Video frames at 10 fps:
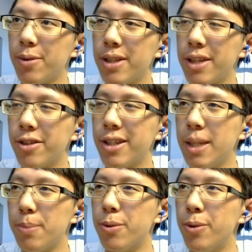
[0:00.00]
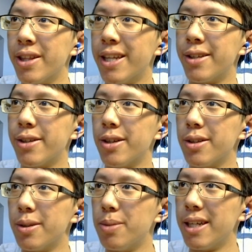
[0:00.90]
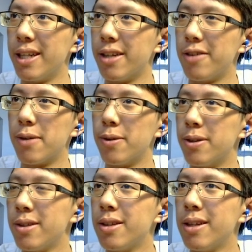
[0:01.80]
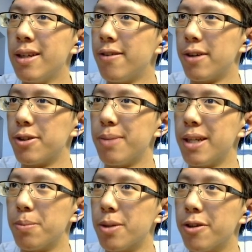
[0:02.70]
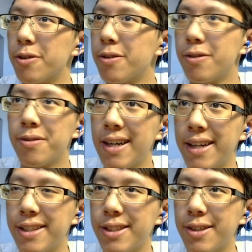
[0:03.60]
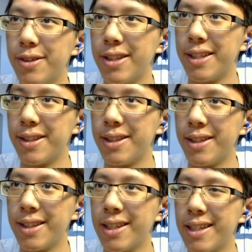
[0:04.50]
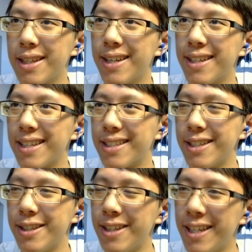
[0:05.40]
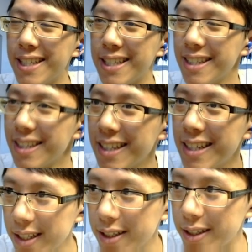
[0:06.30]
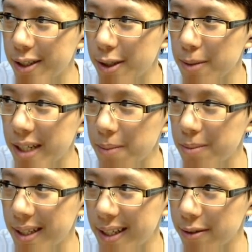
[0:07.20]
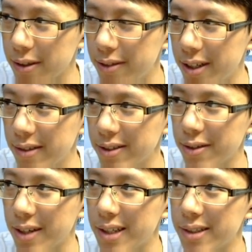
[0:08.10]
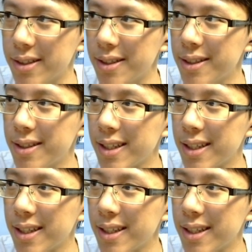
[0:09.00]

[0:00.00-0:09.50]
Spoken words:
I would never keep a 1-lander on the play if I was playing burn. I just don't think that's a good idea, because your game plan revolves around